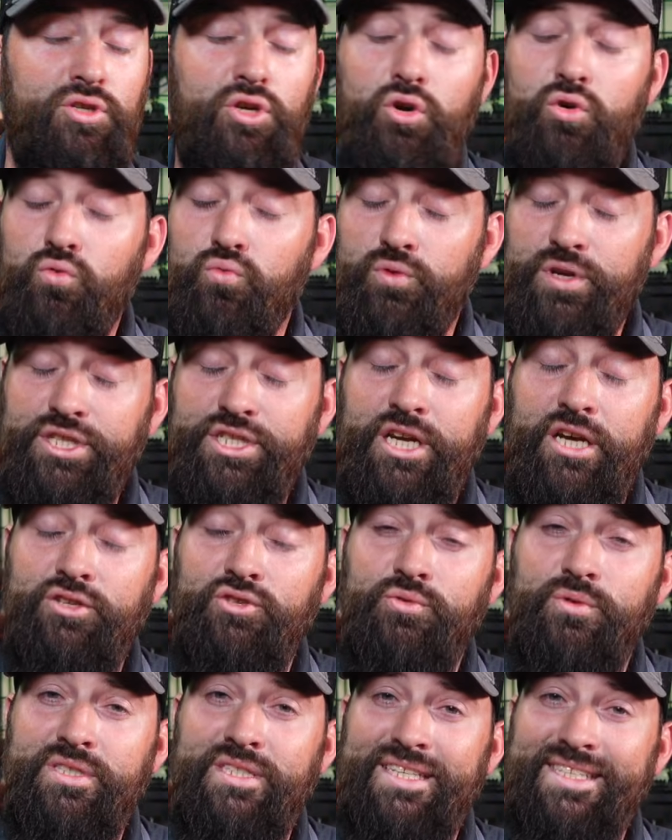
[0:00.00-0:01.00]
go reach out
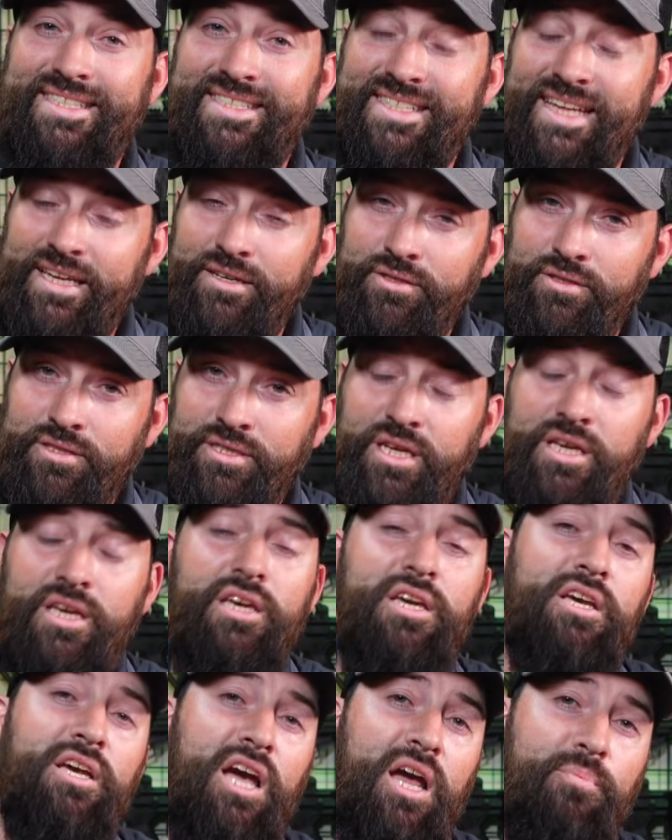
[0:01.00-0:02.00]
to us at
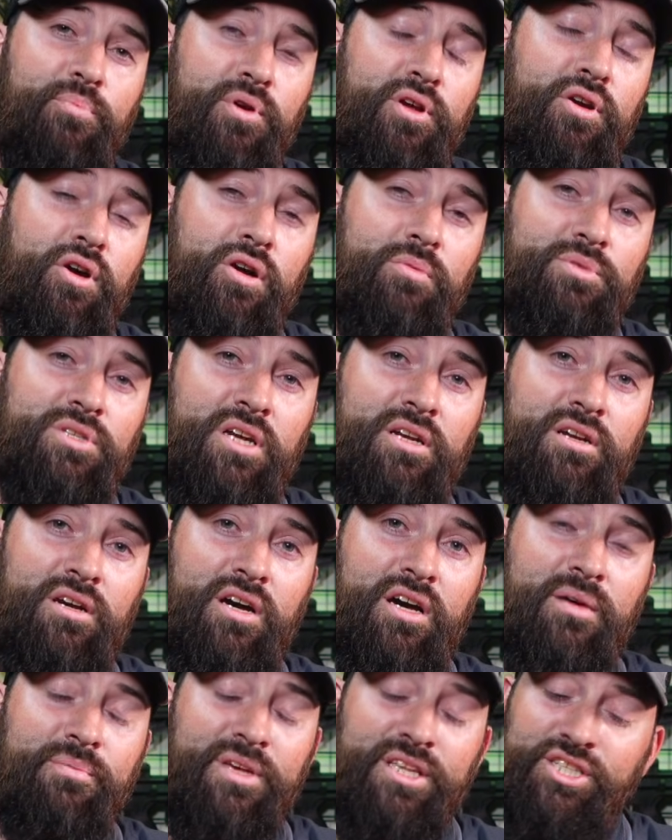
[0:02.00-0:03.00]

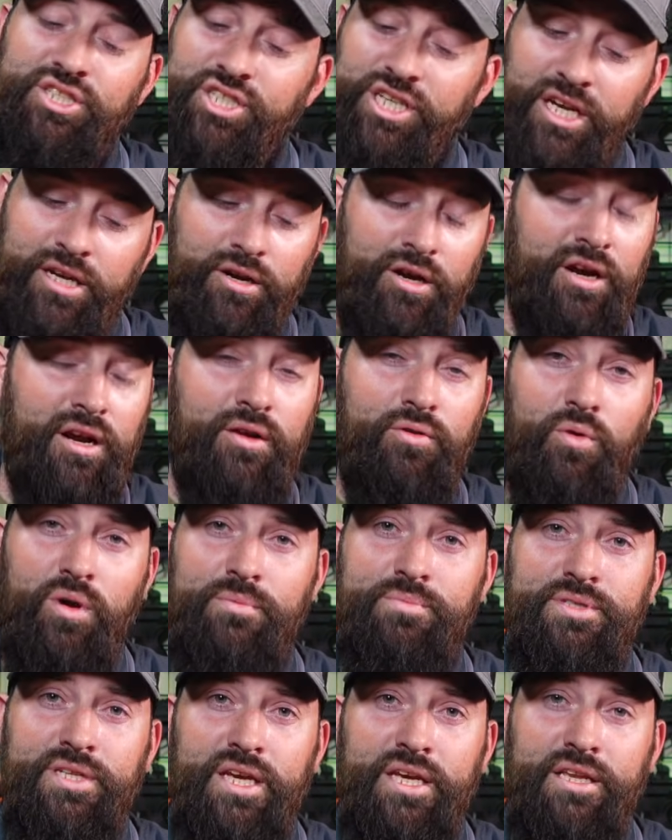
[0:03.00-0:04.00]
sales@breekarms.com and check out our
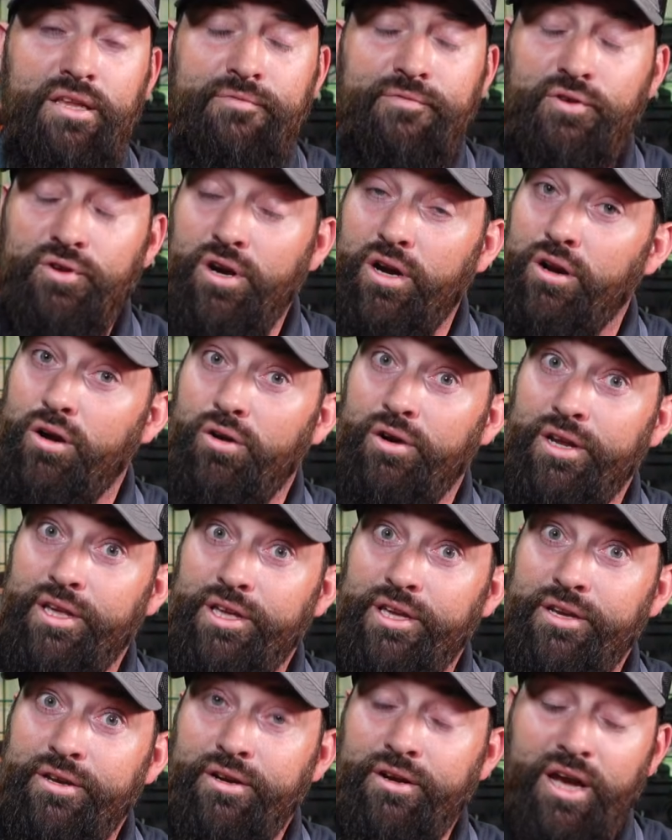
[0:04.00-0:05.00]
website if you're not already
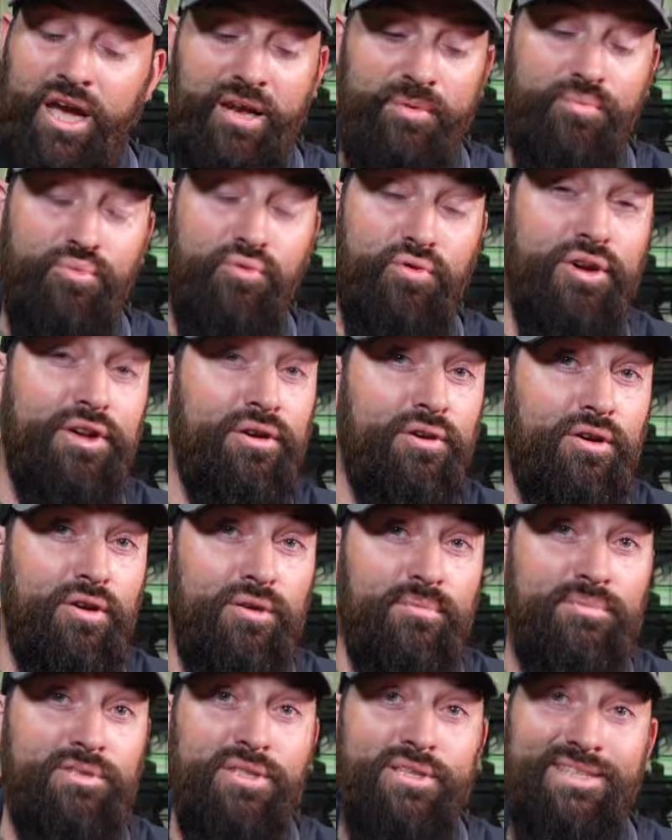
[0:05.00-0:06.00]
here at
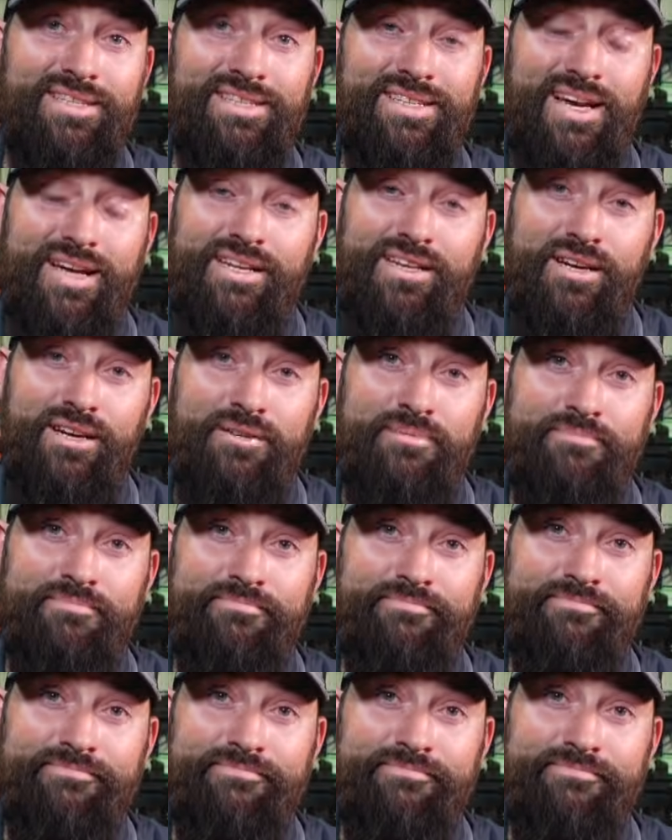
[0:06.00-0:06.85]
breekarms.com.